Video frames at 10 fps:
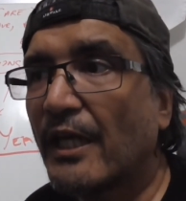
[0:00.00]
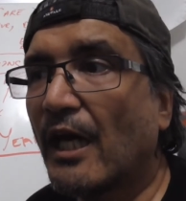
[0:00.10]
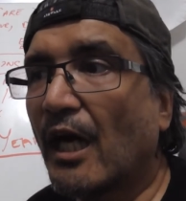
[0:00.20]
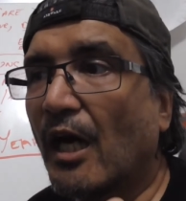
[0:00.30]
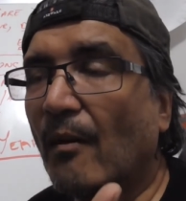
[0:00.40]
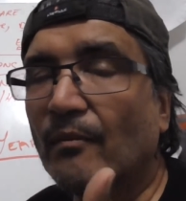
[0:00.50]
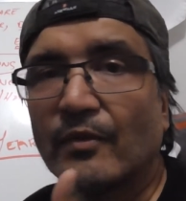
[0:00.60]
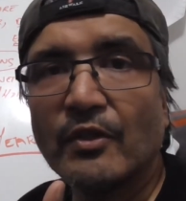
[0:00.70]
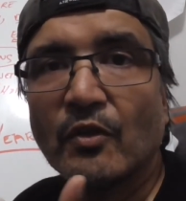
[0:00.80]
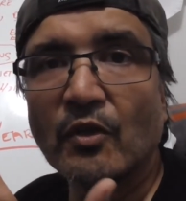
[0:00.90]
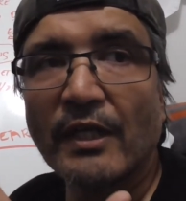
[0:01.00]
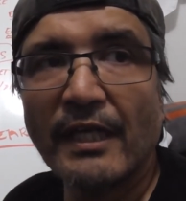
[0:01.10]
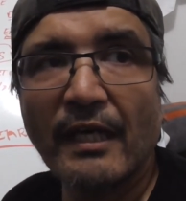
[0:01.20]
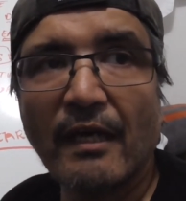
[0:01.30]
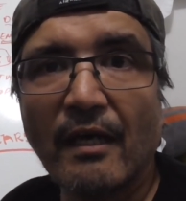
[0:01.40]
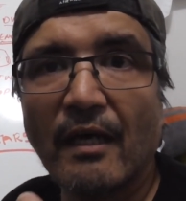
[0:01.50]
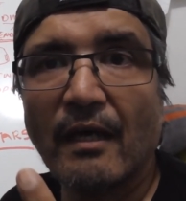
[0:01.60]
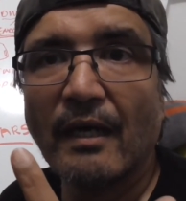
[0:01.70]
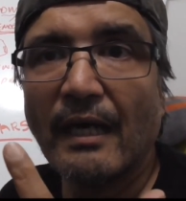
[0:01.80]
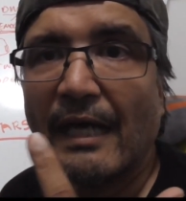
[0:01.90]
Um, you're going
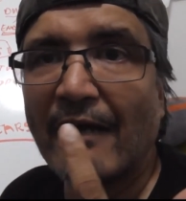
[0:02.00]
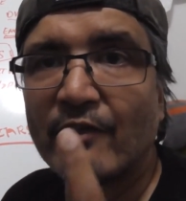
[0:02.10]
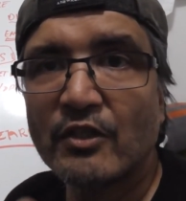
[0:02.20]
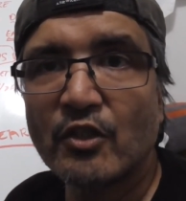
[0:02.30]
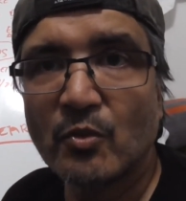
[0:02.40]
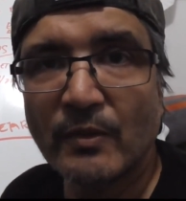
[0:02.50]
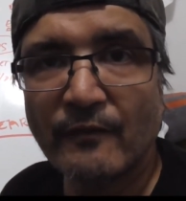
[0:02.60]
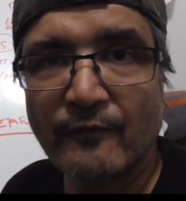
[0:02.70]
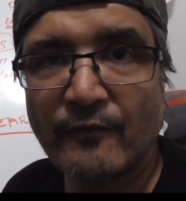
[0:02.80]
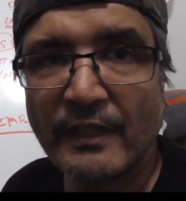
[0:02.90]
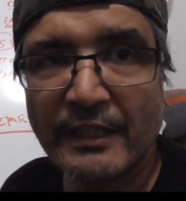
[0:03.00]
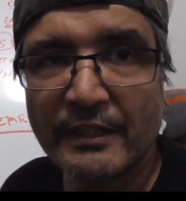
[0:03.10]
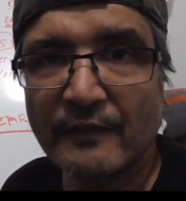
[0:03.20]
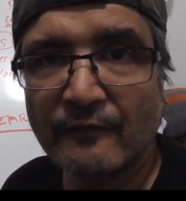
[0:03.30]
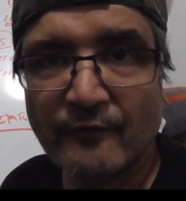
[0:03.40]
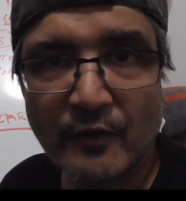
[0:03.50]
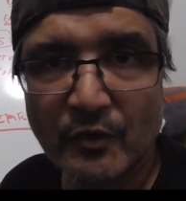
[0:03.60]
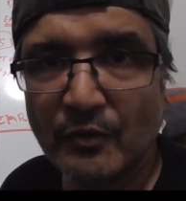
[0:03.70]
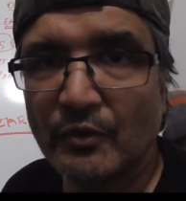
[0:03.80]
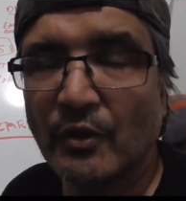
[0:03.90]
to have issues with eating
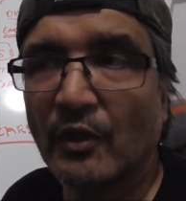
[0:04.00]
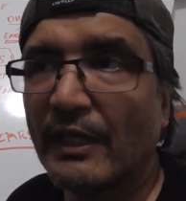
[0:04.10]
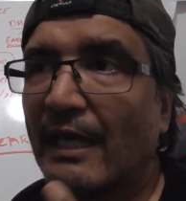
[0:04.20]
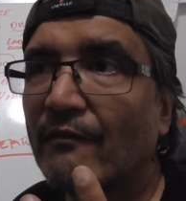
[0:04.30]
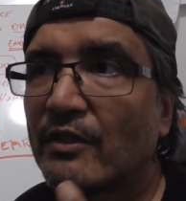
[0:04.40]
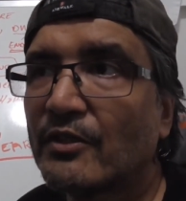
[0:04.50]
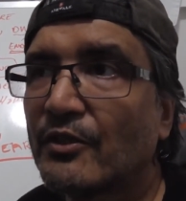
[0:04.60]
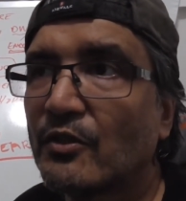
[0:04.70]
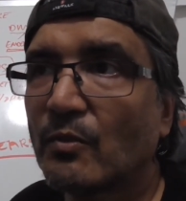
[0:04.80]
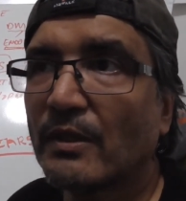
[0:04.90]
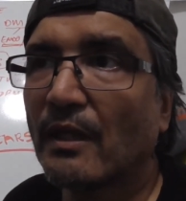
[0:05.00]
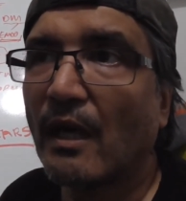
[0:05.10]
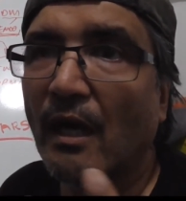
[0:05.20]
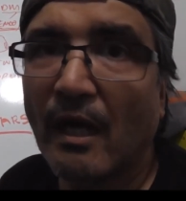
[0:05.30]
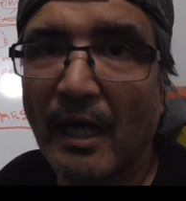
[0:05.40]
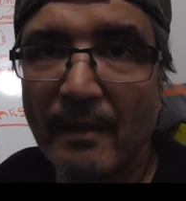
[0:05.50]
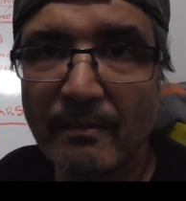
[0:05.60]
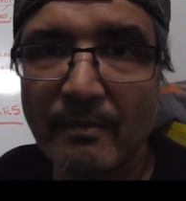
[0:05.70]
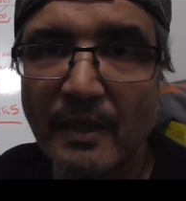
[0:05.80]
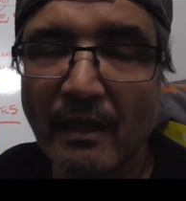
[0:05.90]
food. You're going to have issues with high,
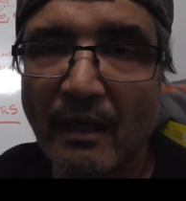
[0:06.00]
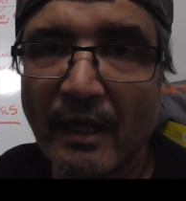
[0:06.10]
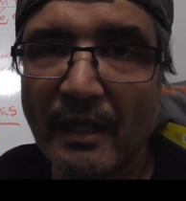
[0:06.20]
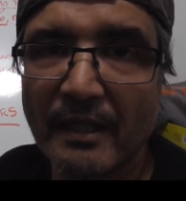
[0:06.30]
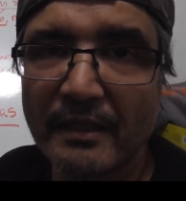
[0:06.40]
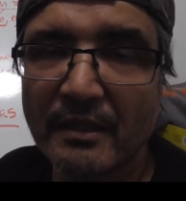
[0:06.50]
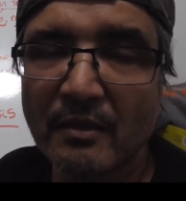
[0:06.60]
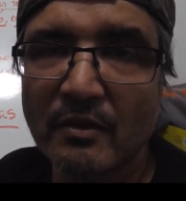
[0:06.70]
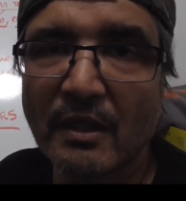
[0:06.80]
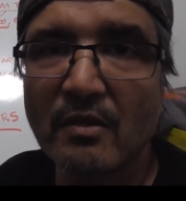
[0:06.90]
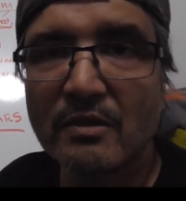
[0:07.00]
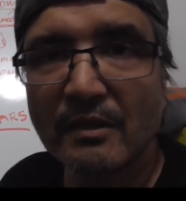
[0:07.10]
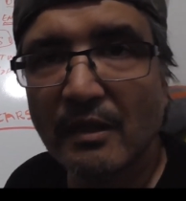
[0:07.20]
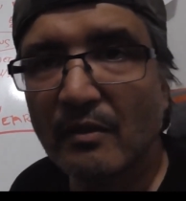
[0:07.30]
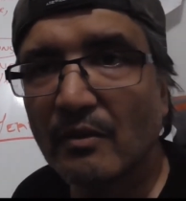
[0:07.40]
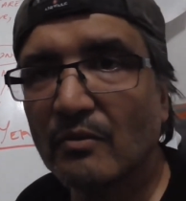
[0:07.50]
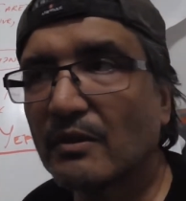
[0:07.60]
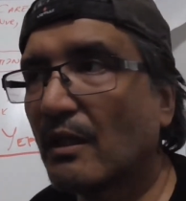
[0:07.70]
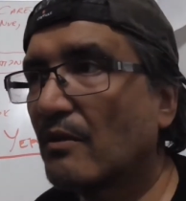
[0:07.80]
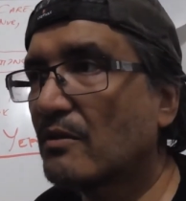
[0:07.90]
high glucose and low
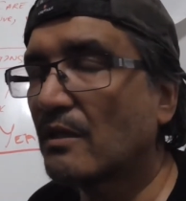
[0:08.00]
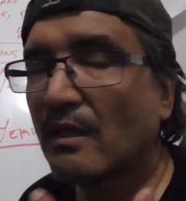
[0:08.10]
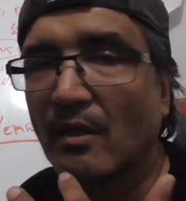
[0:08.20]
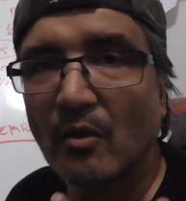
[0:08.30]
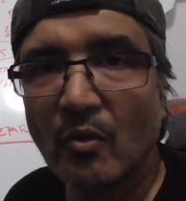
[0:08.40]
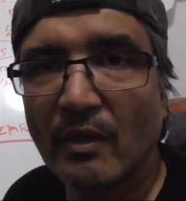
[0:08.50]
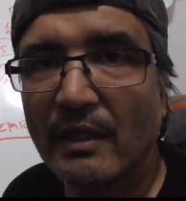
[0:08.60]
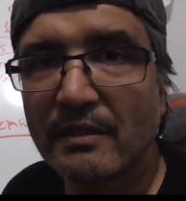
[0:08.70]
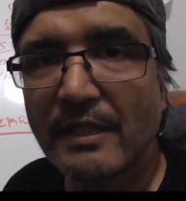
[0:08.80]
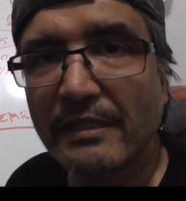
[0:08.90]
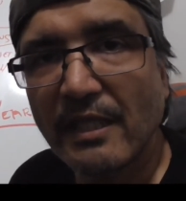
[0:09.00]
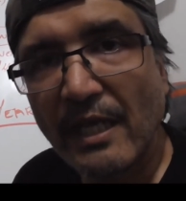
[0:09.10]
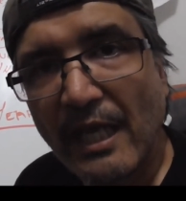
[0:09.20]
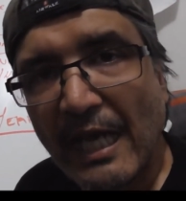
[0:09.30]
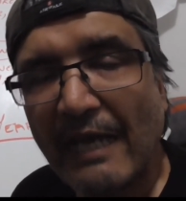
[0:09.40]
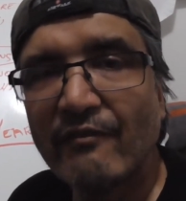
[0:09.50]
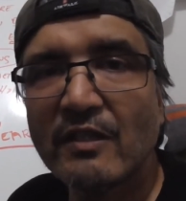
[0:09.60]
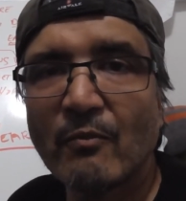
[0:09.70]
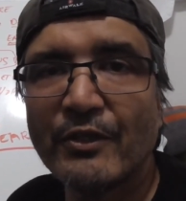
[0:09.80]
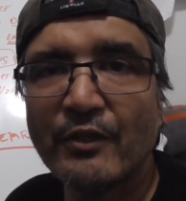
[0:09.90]
glucose, all kinds of things. Have
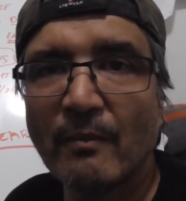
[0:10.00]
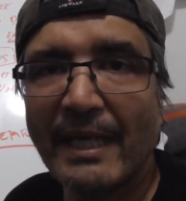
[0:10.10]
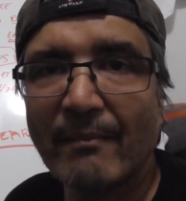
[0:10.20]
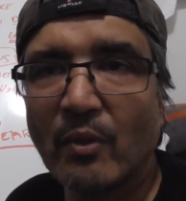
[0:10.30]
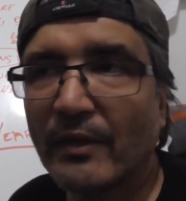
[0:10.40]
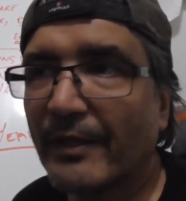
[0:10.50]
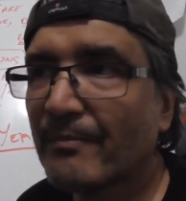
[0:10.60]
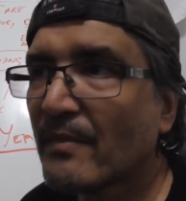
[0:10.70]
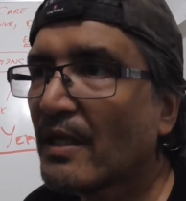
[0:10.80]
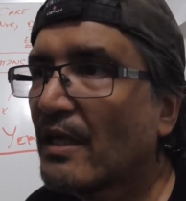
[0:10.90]
someone in your back pocket.